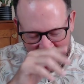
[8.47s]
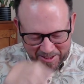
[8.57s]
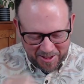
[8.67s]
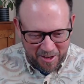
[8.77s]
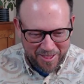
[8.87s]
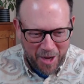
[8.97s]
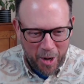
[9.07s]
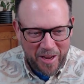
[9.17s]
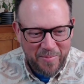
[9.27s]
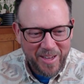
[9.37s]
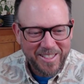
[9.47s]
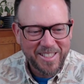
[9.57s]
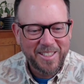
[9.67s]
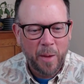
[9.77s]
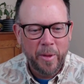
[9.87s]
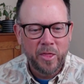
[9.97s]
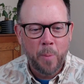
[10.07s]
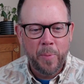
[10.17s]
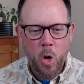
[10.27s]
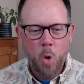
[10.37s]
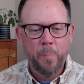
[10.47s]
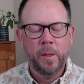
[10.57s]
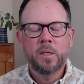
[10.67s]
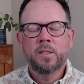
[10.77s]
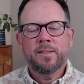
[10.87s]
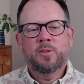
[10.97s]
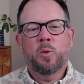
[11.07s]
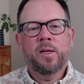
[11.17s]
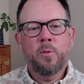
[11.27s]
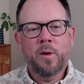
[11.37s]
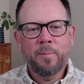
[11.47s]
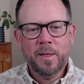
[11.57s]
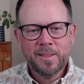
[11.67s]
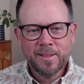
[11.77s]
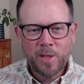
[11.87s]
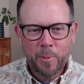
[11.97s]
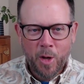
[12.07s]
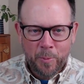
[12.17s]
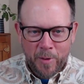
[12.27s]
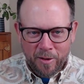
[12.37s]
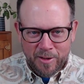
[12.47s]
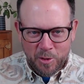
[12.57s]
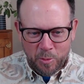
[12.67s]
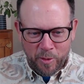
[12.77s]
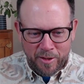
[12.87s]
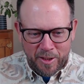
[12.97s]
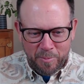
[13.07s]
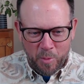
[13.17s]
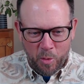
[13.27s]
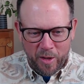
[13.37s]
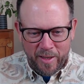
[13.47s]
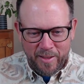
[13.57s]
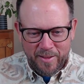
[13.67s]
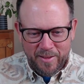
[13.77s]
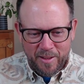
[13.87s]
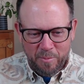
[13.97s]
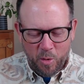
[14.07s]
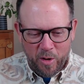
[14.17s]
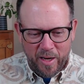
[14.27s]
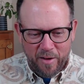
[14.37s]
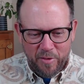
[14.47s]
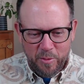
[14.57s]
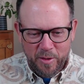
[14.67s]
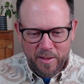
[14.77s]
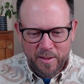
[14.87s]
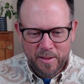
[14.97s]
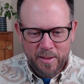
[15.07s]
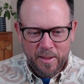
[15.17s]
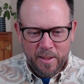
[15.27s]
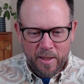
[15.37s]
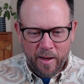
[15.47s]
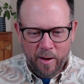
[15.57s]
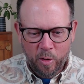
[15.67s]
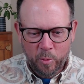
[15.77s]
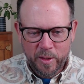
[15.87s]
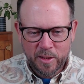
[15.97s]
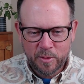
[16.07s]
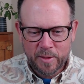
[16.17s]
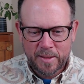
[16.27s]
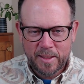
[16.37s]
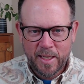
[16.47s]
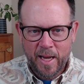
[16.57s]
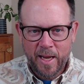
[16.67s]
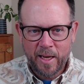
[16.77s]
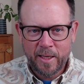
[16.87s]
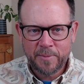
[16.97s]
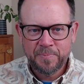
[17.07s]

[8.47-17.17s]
Monster, 30 months of subbing. The Boop, 21 months of subbing. Hope y'all are doing well. Good morning. Good morning, everyone. How are we doing today?